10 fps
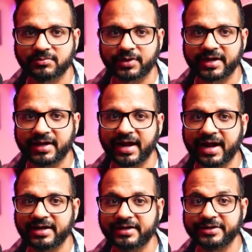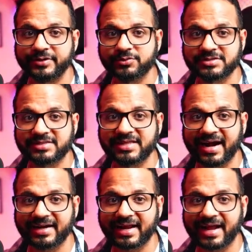Okay, and use
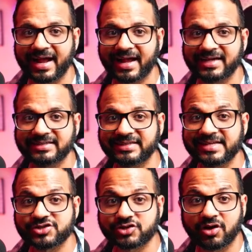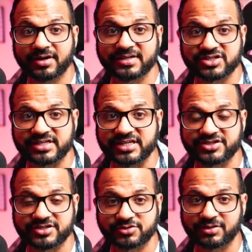that as installer
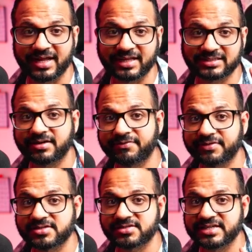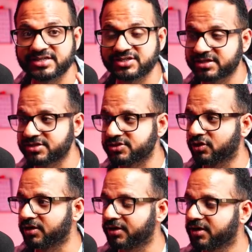stage. So that's our first stage installer.